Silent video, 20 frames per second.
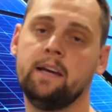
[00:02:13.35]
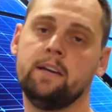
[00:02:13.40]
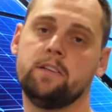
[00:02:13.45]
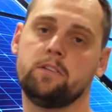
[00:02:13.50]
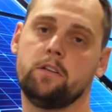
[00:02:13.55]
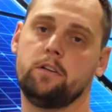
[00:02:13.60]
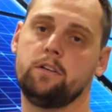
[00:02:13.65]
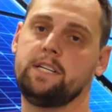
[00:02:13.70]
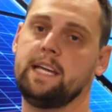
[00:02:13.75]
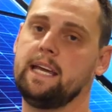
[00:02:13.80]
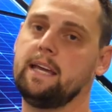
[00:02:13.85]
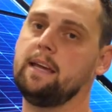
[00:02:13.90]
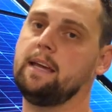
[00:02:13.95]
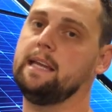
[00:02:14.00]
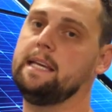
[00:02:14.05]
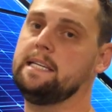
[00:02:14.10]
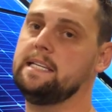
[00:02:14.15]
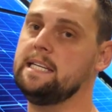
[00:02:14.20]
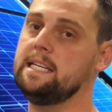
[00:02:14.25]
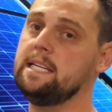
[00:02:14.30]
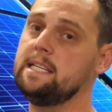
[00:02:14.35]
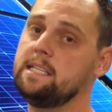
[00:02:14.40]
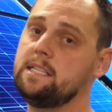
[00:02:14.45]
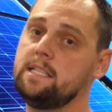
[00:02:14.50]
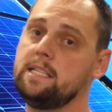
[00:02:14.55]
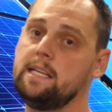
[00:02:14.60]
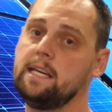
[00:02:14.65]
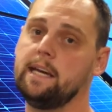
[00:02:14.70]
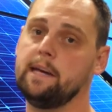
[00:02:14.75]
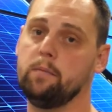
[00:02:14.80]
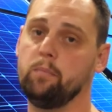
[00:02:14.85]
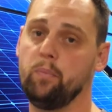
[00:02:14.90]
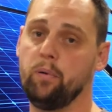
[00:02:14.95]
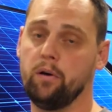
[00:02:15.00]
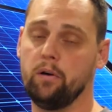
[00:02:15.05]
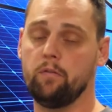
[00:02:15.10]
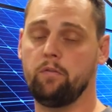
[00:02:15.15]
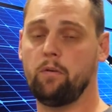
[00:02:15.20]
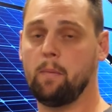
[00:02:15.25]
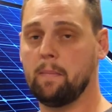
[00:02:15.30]
So they're taking a D C
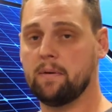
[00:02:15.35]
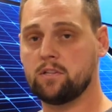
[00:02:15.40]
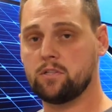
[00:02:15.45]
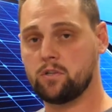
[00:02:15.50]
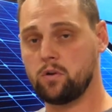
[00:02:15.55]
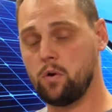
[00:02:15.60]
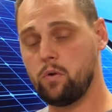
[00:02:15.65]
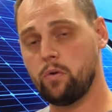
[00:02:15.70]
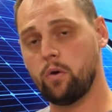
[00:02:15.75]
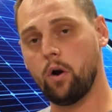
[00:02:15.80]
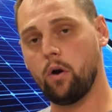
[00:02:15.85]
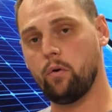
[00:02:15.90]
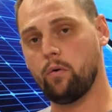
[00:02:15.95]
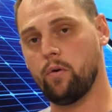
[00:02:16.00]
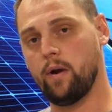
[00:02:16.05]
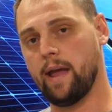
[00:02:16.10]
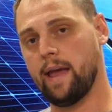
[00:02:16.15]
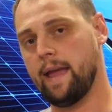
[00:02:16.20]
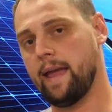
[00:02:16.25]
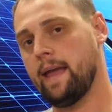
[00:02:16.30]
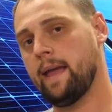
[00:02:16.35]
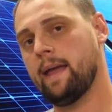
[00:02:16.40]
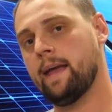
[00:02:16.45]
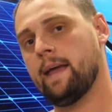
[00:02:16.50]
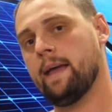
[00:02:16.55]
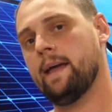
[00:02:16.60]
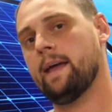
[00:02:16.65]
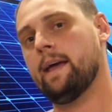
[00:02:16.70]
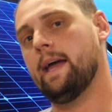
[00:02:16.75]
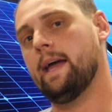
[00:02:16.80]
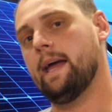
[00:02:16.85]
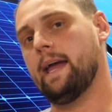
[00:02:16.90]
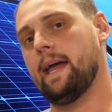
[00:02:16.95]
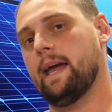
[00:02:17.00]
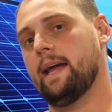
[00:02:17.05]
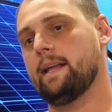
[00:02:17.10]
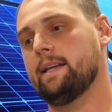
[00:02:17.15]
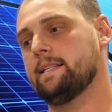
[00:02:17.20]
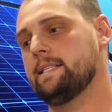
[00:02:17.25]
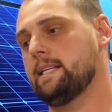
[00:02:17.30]
input from a solar array
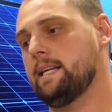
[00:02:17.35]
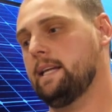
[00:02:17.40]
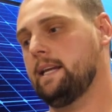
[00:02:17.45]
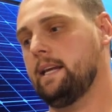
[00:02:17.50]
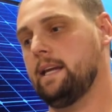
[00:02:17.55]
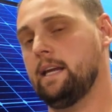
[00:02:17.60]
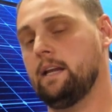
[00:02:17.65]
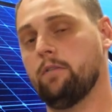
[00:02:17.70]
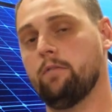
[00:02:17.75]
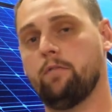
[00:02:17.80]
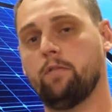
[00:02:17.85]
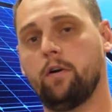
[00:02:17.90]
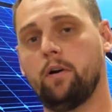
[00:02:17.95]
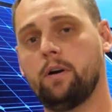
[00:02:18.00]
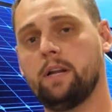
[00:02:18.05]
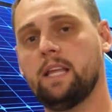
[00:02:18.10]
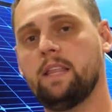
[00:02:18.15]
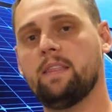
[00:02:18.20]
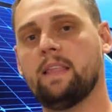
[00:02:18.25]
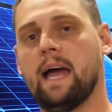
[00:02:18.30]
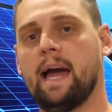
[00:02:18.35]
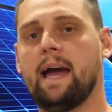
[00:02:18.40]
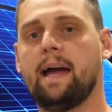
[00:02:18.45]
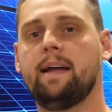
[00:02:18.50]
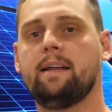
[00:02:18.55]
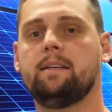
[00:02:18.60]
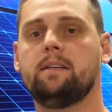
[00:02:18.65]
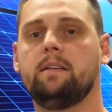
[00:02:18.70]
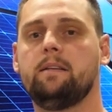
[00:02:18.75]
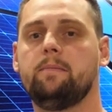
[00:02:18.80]
and inverting that